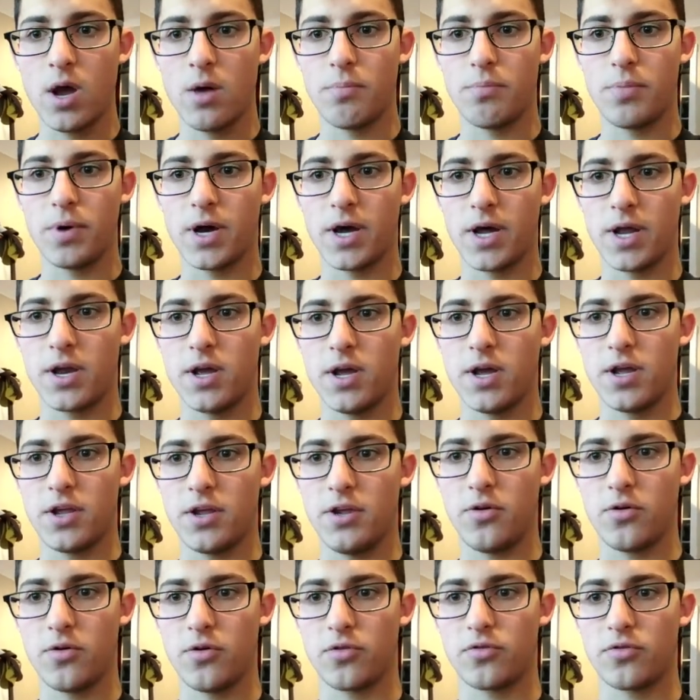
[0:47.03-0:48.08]
but
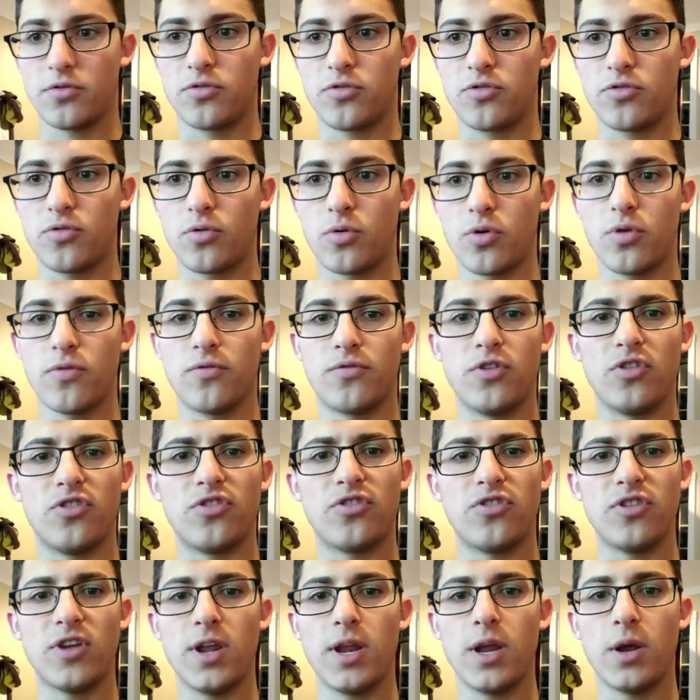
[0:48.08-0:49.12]
you're sort of just
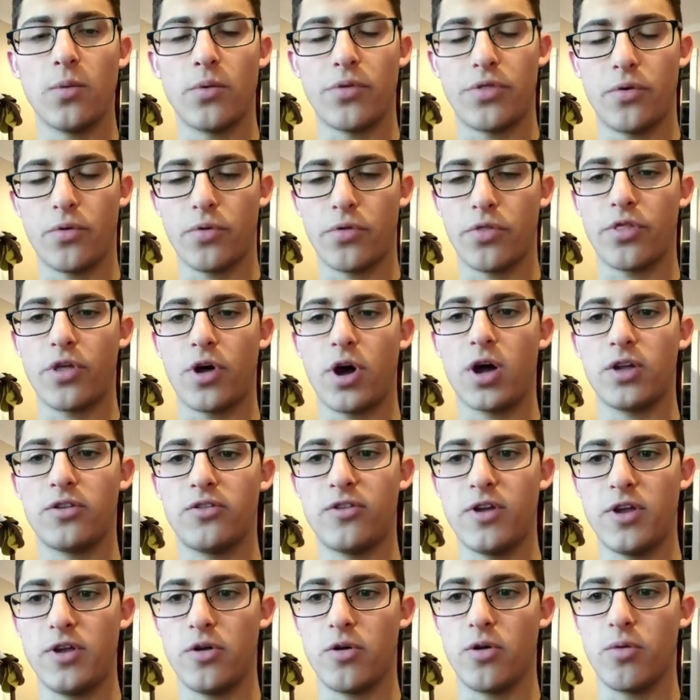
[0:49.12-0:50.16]
sitting with your thoughts
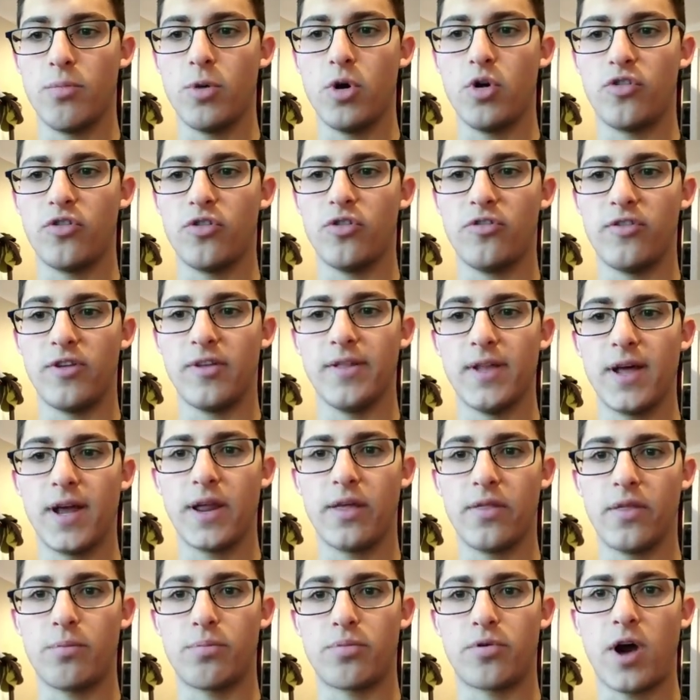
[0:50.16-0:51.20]
and your emotions and
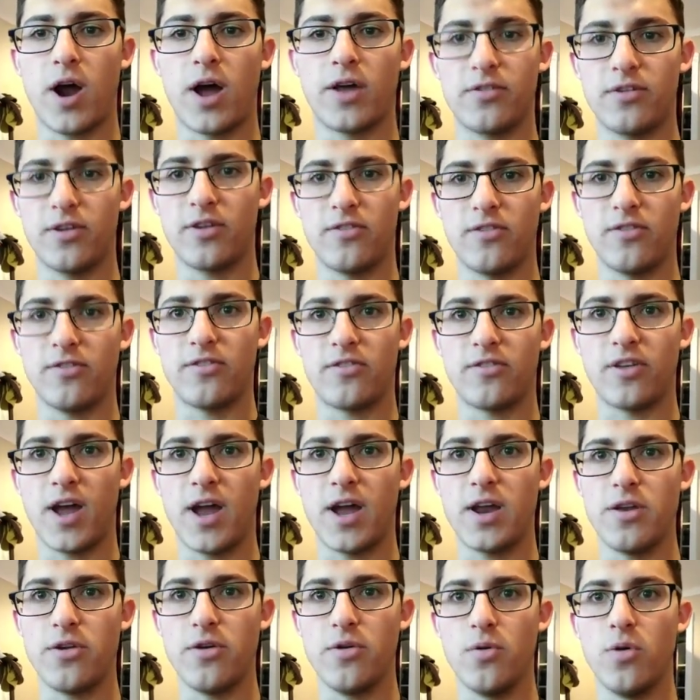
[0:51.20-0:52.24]
letting them process
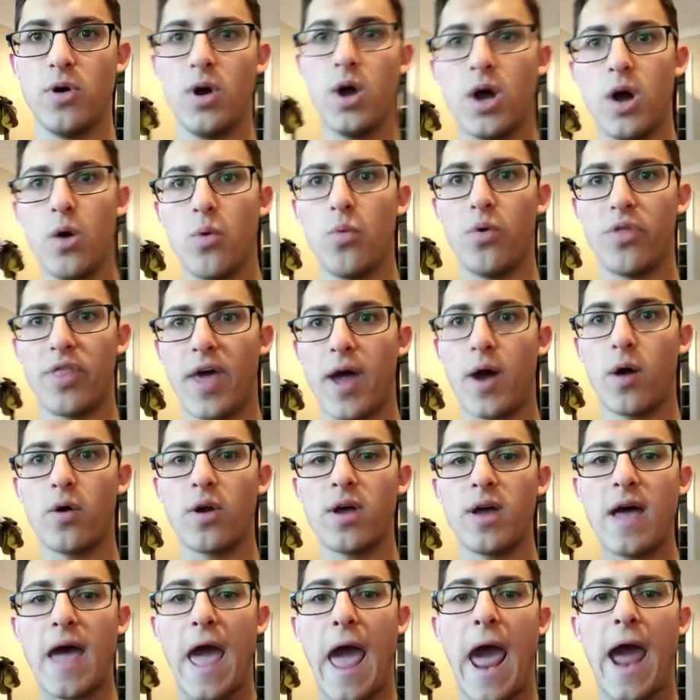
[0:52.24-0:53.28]
inside you without
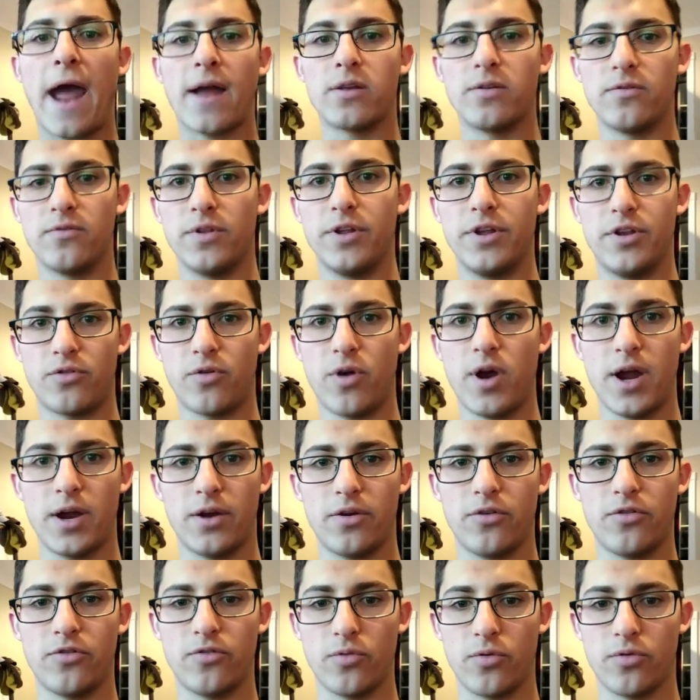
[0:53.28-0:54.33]
actively trying
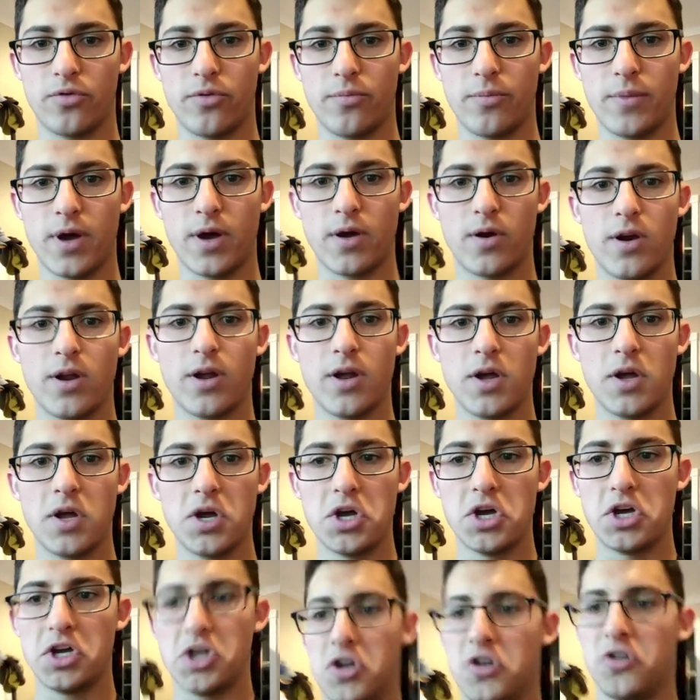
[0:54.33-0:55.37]
to sort them out
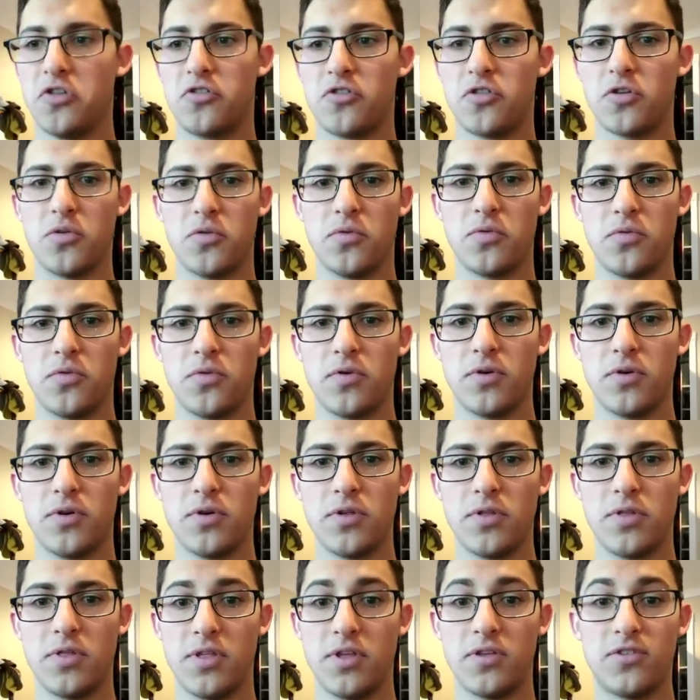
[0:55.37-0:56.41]
so
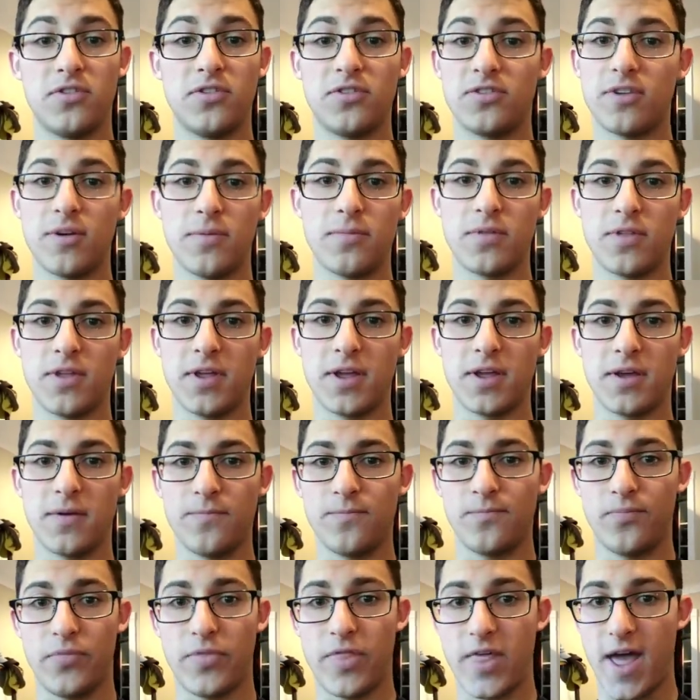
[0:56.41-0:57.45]
this is something
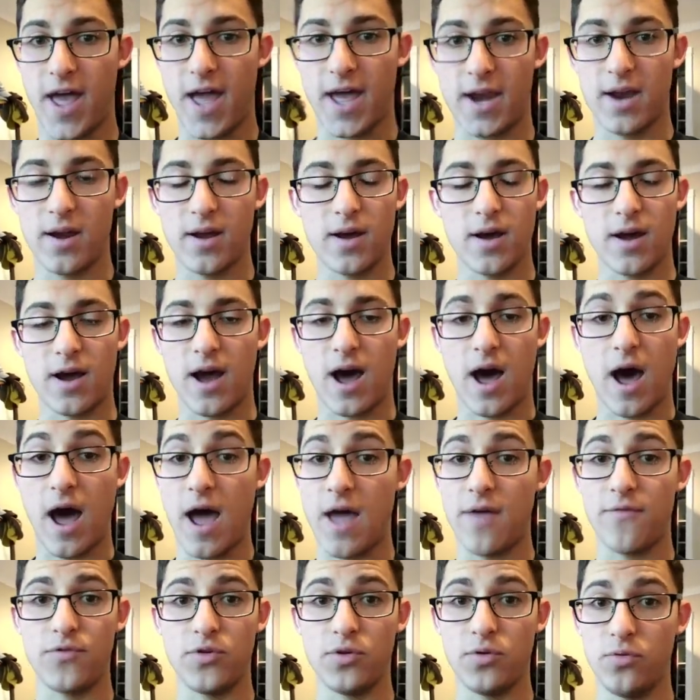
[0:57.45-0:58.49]
that
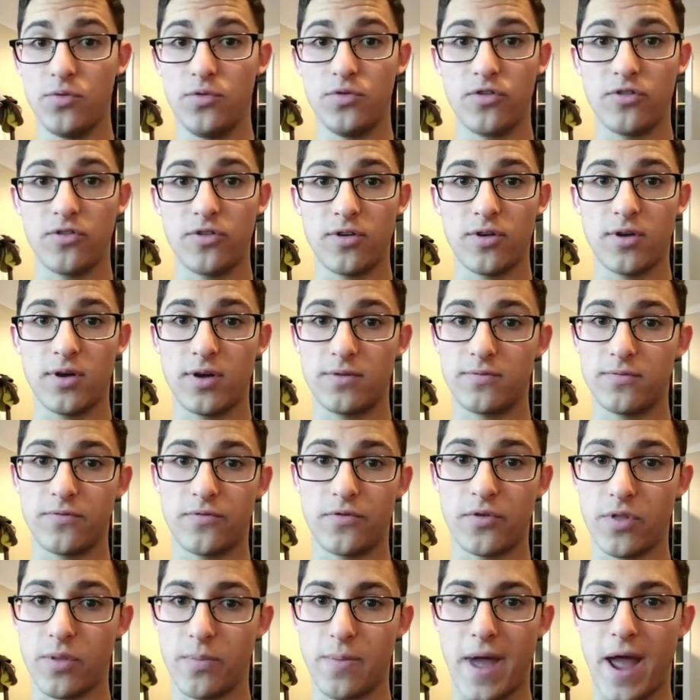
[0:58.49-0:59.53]
I've used
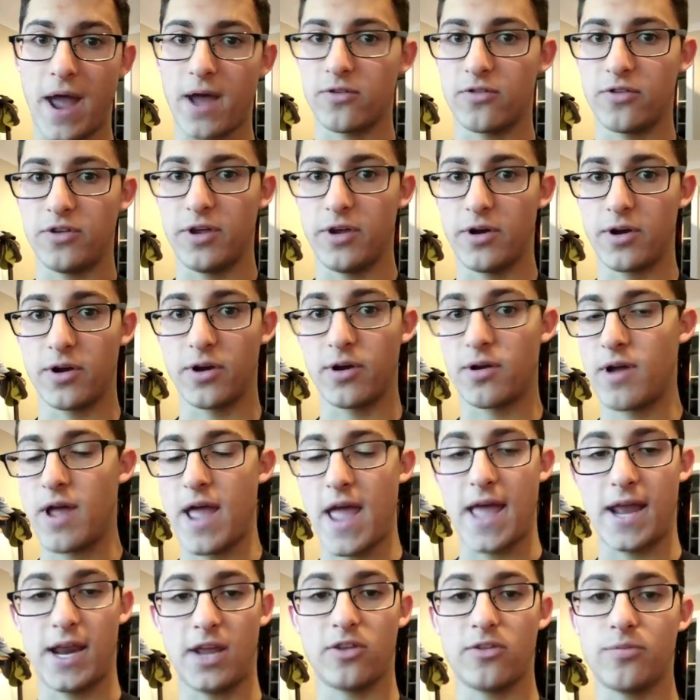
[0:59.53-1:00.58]
for the past year,
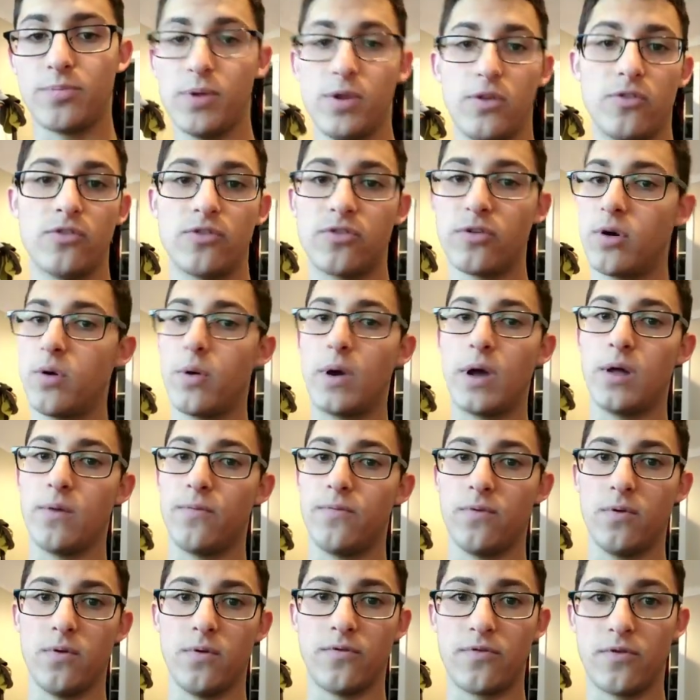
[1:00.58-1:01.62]
and it's been so
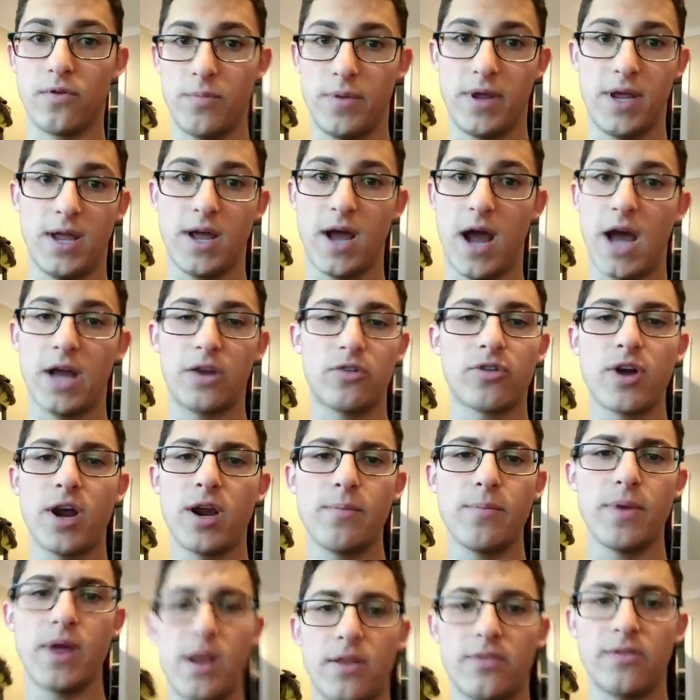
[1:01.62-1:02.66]
helpful for me. I try to
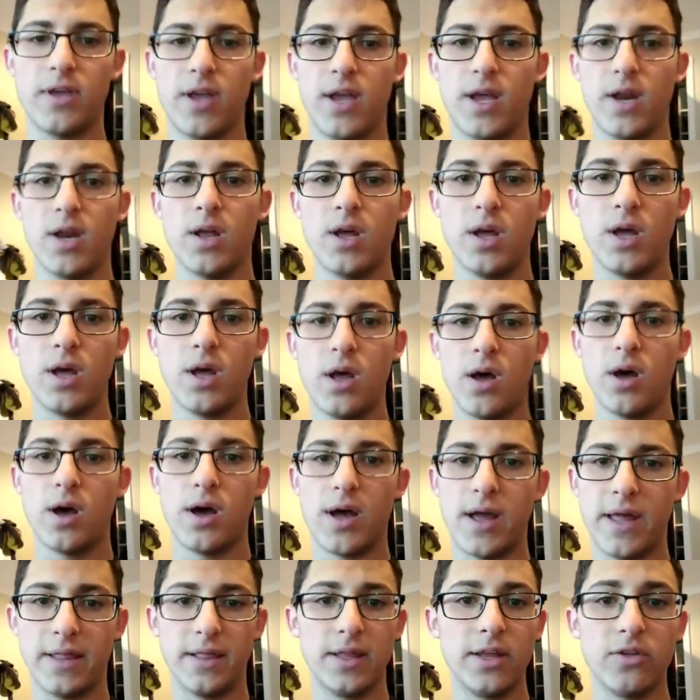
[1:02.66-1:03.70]
meditate
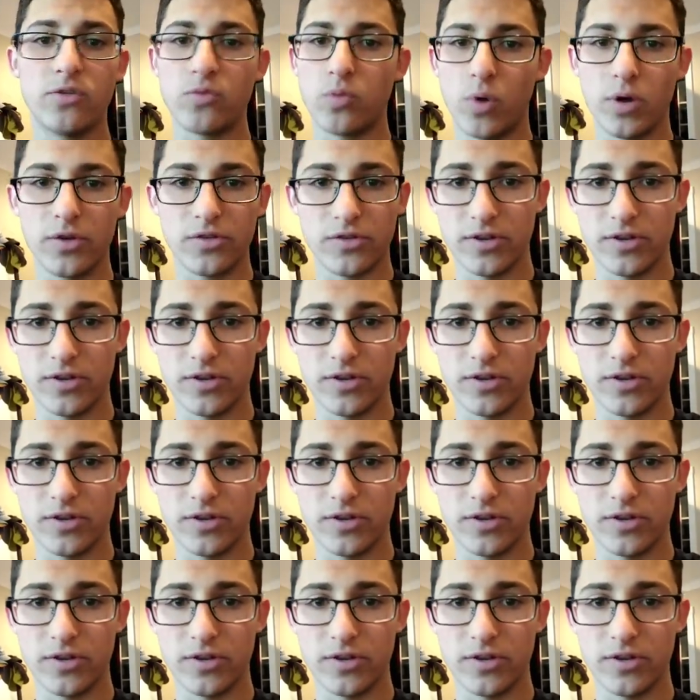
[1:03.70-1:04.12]
at least once